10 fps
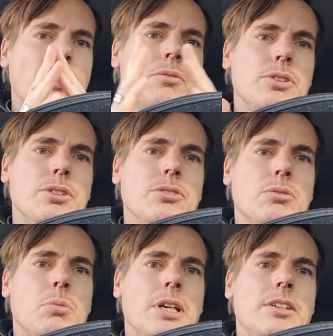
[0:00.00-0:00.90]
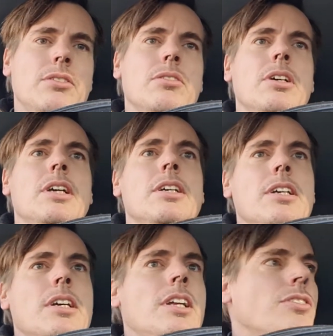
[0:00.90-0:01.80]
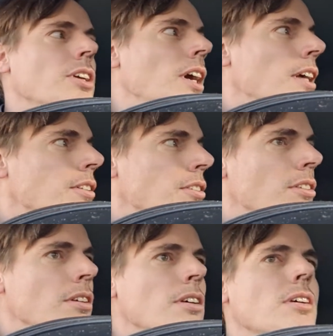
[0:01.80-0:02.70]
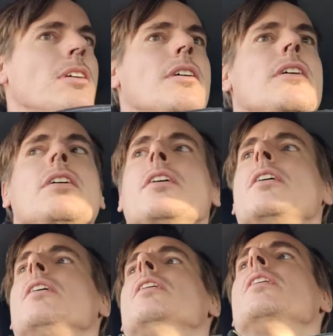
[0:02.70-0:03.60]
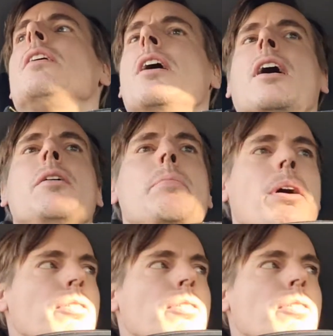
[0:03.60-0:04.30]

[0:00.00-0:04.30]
reduce weight, HKS, high power